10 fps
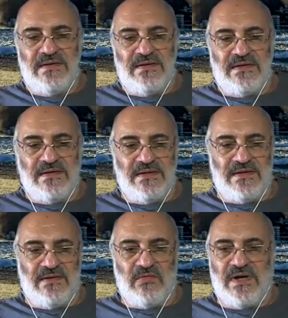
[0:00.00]

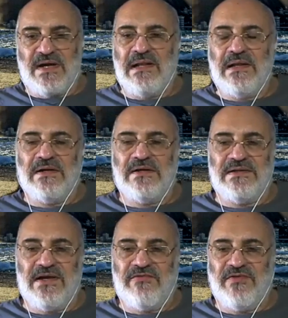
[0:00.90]
or a clearer
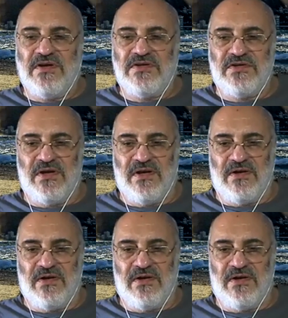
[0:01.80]
definition